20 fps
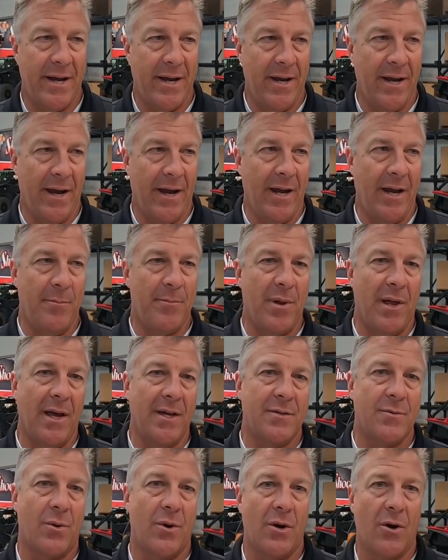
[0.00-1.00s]
any any
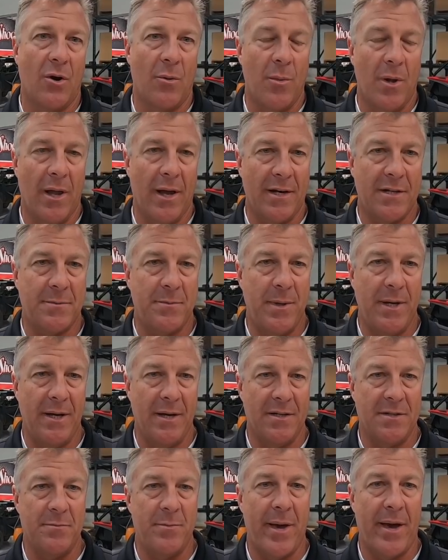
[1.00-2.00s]
place where a normal XP
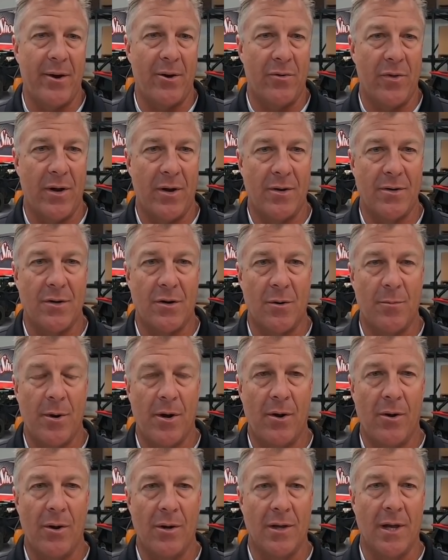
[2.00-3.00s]
is better than a
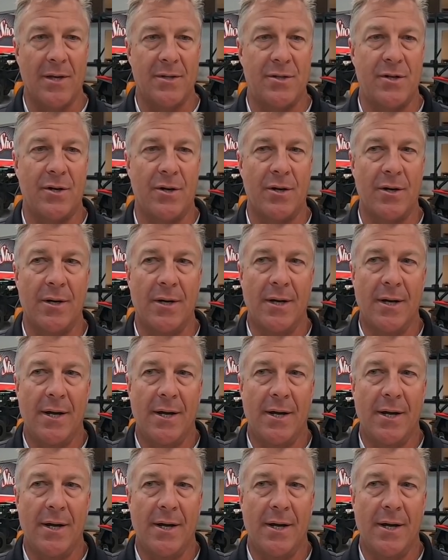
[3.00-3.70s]
turbo unless you're